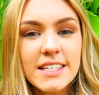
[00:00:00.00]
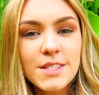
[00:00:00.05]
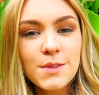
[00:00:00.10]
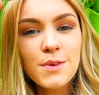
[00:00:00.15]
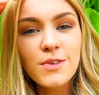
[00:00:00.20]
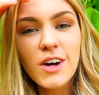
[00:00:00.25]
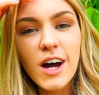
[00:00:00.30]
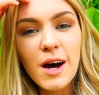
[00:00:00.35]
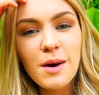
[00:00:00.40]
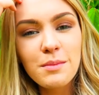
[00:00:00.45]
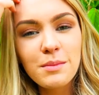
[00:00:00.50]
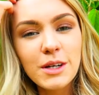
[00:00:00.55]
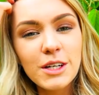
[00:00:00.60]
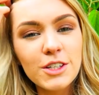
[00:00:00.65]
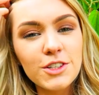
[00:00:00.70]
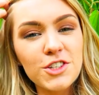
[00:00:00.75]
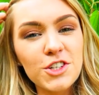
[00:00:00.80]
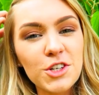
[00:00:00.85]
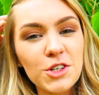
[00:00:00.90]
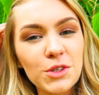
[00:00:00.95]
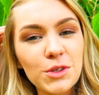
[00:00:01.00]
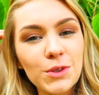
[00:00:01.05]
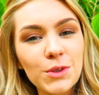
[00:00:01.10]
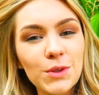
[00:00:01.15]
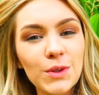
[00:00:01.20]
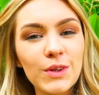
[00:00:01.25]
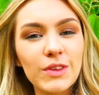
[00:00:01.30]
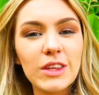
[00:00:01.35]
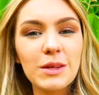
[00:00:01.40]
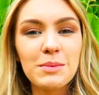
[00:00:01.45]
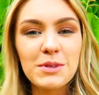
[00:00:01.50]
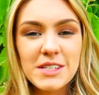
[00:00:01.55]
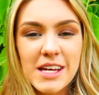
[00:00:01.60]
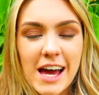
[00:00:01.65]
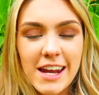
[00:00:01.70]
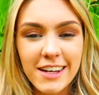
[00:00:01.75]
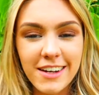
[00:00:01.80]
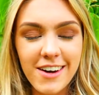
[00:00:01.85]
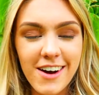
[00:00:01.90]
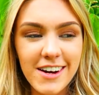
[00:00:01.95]
So we've come to the
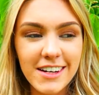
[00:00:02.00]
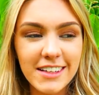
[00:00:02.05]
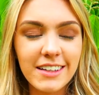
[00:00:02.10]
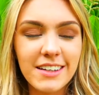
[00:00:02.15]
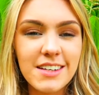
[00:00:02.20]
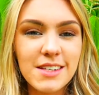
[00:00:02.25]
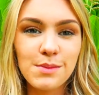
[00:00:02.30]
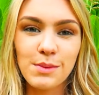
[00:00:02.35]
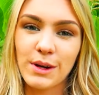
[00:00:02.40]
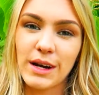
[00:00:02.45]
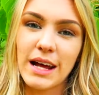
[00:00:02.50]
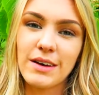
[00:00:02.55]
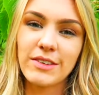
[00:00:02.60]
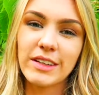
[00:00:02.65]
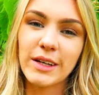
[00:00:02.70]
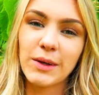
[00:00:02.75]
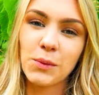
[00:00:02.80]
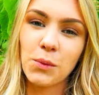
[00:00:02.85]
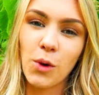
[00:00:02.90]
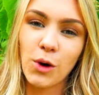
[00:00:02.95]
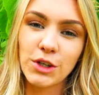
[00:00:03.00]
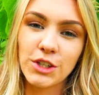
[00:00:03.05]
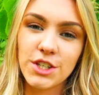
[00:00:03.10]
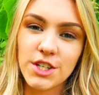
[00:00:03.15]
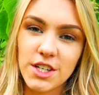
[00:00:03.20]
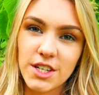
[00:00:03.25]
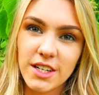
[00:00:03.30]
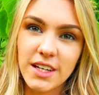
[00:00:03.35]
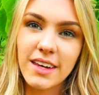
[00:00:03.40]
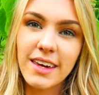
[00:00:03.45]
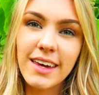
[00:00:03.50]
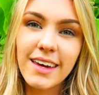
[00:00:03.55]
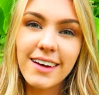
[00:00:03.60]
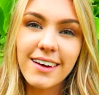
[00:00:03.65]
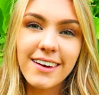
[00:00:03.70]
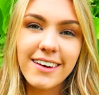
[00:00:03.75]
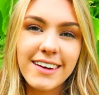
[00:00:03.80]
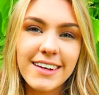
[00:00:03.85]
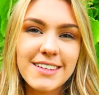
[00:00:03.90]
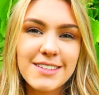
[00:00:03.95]
Botanic Gardens. We're gonna have a little wander
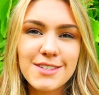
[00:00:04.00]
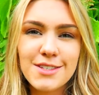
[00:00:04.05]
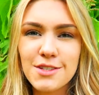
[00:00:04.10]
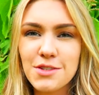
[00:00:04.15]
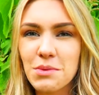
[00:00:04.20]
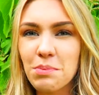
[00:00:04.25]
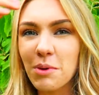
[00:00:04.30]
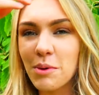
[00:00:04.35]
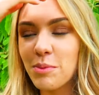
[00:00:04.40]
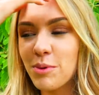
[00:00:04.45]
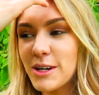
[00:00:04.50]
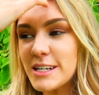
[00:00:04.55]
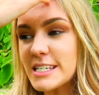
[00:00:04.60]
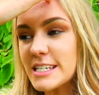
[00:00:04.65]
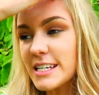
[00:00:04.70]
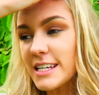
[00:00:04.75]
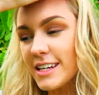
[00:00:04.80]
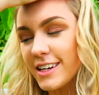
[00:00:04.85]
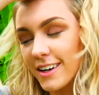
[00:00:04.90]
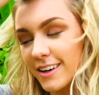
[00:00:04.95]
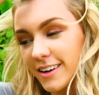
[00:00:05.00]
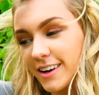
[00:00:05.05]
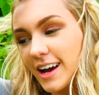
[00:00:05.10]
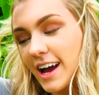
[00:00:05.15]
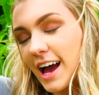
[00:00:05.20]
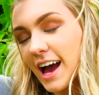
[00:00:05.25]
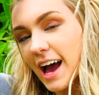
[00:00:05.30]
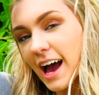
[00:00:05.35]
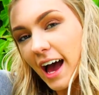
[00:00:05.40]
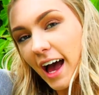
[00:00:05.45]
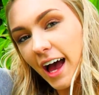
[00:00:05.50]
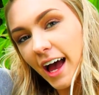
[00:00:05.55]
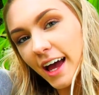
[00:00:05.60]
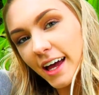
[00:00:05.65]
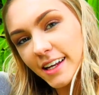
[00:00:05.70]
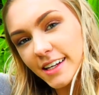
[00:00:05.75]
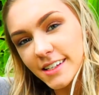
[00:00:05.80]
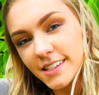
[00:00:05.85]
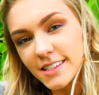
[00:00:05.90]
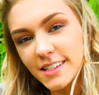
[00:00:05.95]
here. It's super pretty here
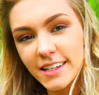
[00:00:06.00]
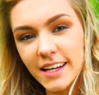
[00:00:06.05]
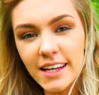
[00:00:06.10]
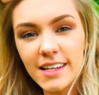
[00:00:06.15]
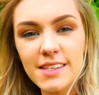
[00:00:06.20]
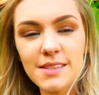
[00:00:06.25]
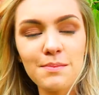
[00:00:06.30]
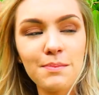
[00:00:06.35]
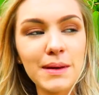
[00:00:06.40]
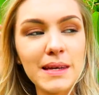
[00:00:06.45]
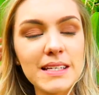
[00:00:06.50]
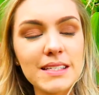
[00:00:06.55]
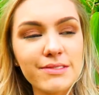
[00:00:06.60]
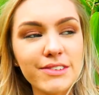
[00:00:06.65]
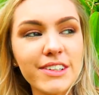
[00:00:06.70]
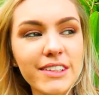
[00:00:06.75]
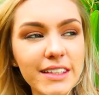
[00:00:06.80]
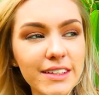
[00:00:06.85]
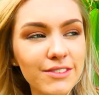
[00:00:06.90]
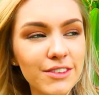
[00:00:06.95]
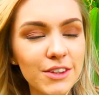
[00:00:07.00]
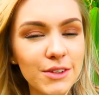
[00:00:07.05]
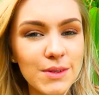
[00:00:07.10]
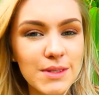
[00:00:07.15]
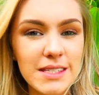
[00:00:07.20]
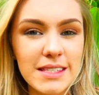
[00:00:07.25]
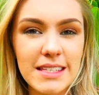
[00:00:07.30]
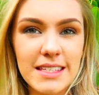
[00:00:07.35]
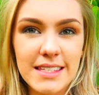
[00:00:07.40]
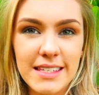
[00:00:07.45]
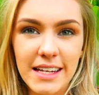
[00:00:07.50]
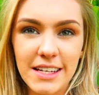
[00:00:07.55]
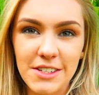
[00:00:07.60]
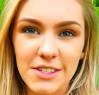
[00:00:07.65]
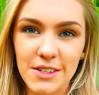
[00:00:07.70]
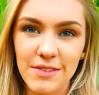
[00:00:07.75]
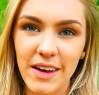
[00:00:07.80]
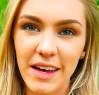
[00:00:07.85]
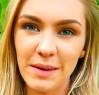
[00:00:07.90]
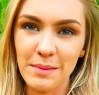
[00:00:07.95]
and nice and peaceful even though it's in the
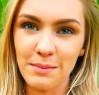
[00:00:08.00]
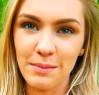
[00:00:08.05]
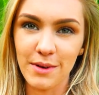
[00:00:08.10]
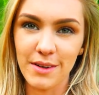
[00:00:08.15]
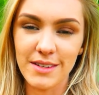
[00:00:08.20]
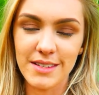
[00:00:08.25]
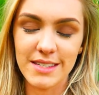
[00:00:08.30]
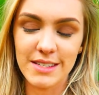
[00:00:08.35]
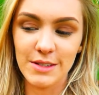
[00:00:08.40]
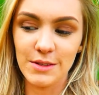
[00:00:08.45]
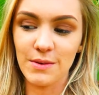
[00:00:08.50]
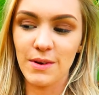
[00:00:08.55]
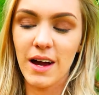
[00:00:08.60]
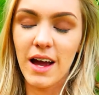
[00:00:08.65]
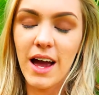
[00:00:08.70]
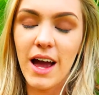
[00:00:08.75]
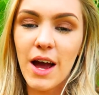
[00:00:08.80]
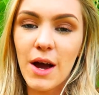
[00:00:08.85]
center of Edinburgh. So